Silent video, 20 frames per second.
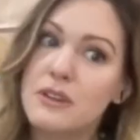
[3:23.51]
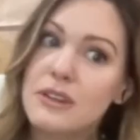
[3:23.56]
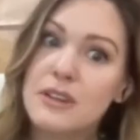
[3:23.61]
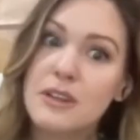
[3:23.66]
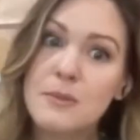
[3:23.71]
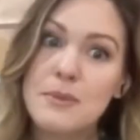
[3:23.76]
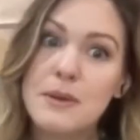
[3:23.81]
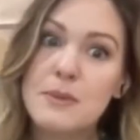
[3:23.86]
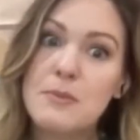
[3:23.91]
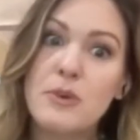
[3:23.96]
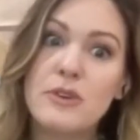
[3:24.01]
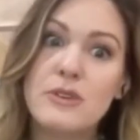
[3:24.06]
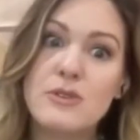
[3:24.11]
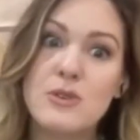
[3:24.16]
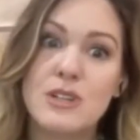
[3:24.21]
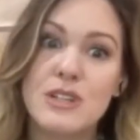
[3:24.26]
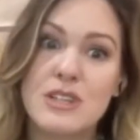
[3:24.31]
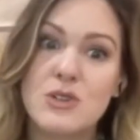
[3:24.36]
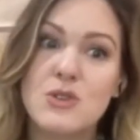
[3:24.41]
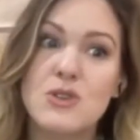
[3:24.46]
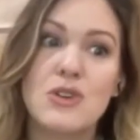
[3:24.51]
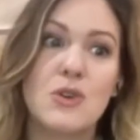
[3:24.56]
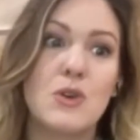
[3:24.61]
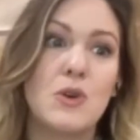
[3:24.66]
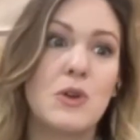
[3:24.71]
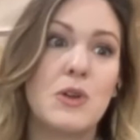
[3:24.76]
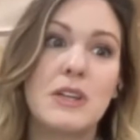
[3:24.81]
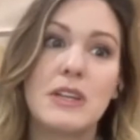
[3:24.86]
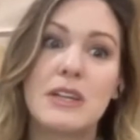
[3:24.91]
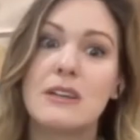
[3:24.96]
little bit more
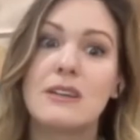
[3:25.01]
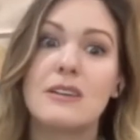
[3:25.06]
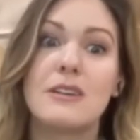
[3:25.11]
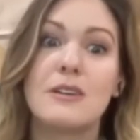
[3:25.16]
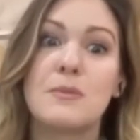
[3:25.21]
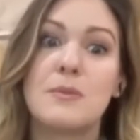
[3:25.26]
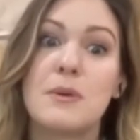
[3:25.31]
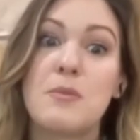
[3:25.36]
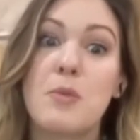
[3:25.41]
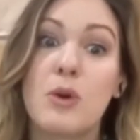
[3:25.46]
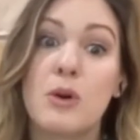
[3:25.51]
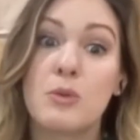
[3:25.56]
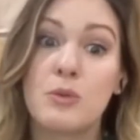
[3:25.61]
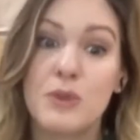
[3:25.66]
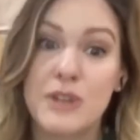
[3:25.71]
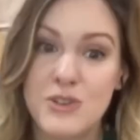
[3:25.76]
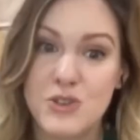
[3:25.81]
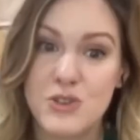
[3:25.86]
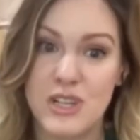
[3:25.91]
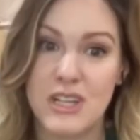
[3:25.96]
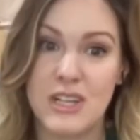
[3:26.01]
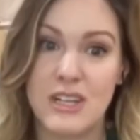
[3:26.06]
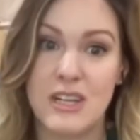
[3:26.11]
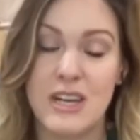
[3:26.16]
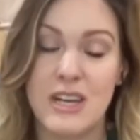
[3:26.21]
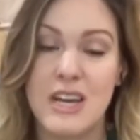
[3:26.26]
traditional and a little bit more rigid